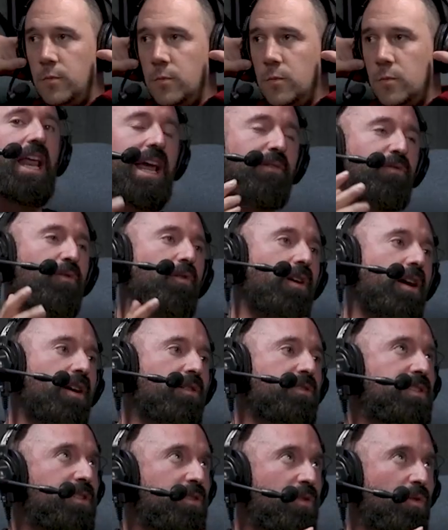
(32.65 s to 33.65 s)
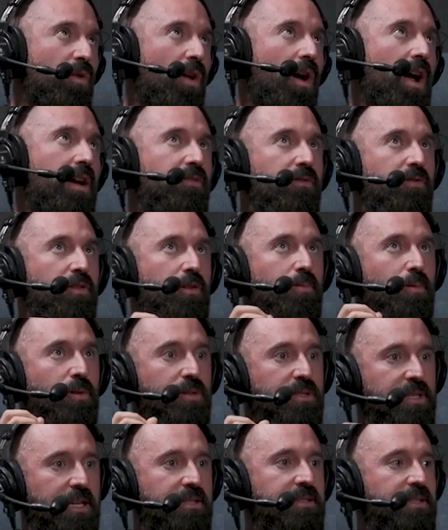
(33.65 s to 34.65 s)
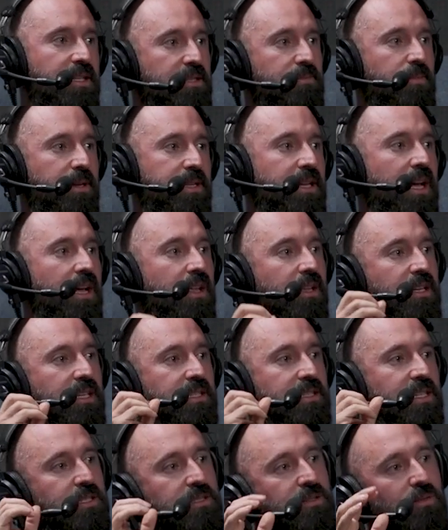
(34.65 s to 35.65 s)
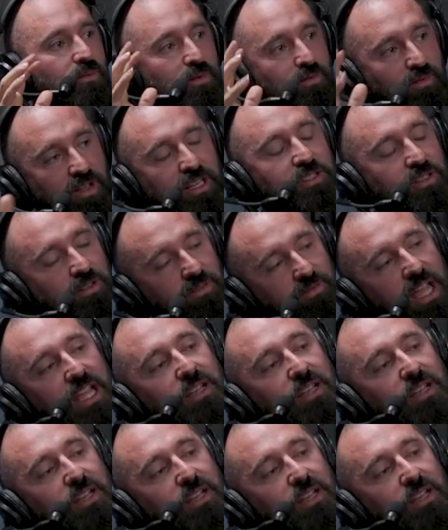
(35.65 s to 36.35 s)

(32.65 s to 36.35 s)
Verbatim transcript: and everywhere else in your life if you possess these mentalities is a reflection of